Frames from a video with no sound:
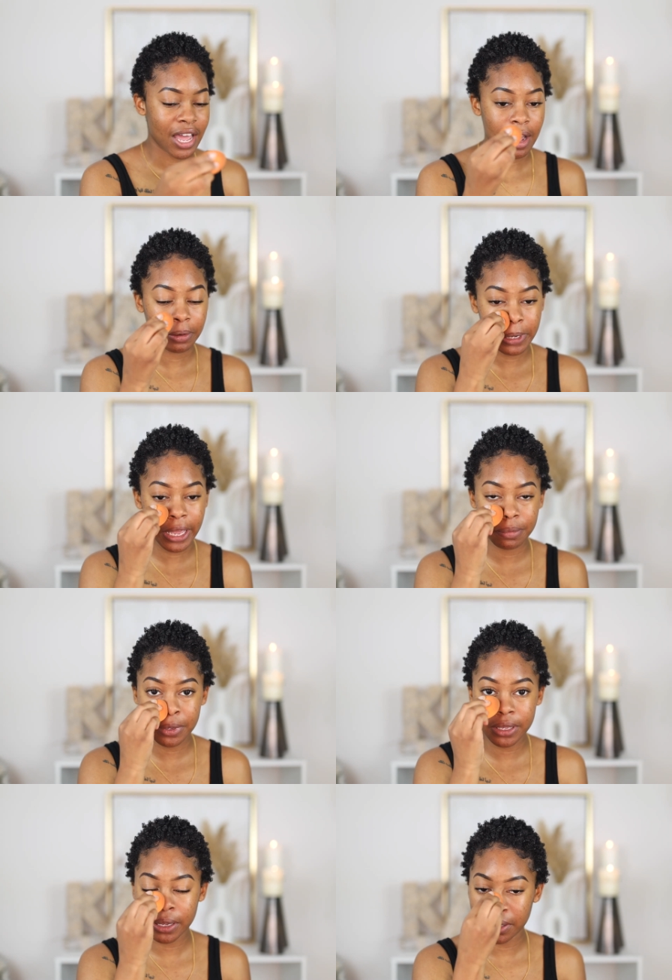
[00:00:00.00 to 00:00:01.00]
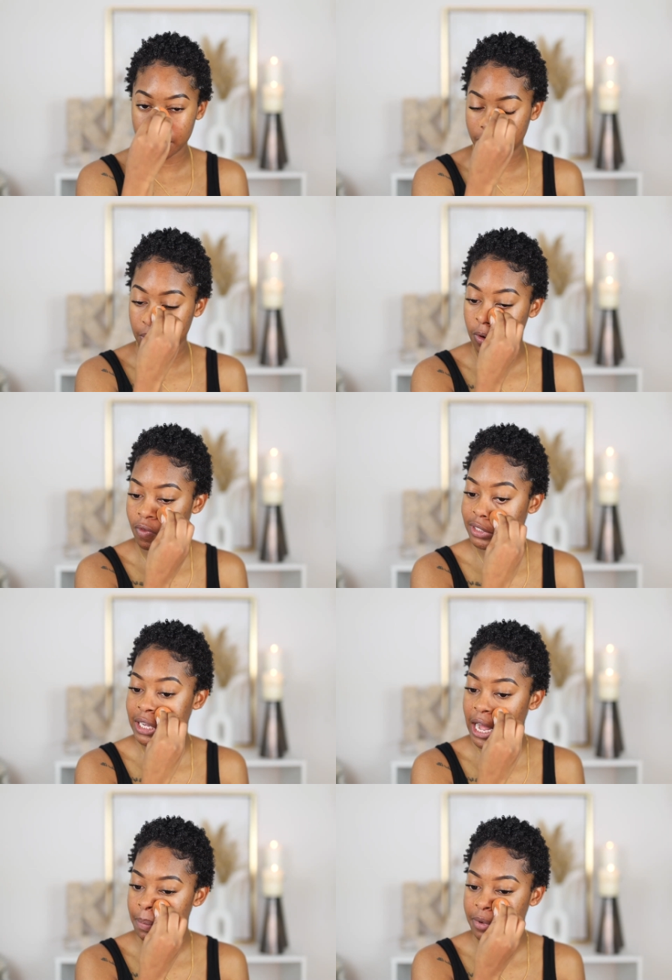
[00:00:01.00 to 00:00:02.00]
I'll dab it over
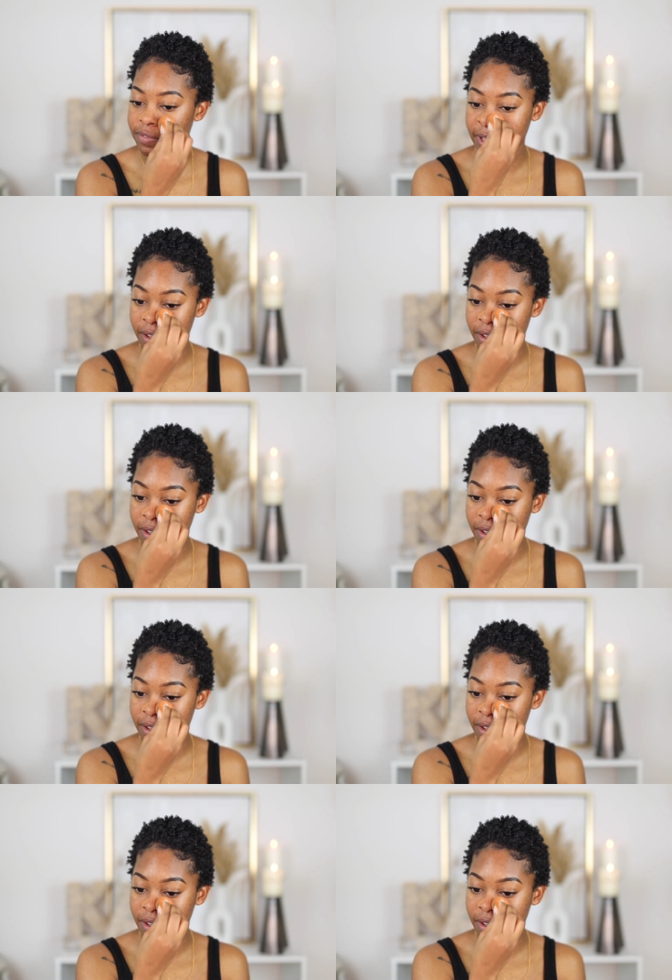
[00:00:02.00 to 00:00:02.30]
top of